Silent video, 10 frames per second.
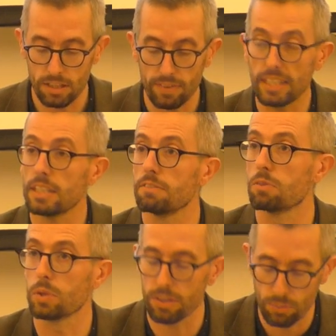of
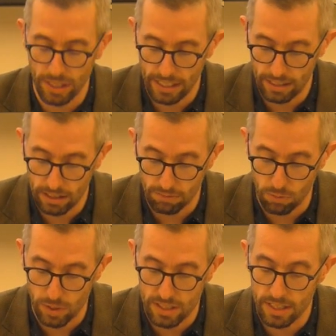1843 to
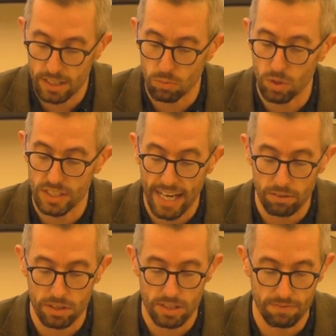1846 worked
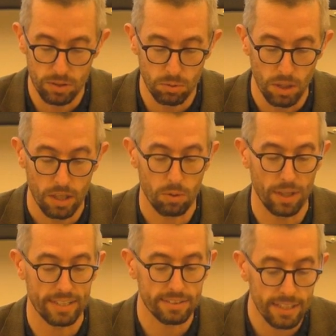out this view
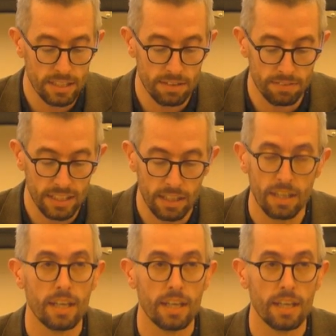quite extensively,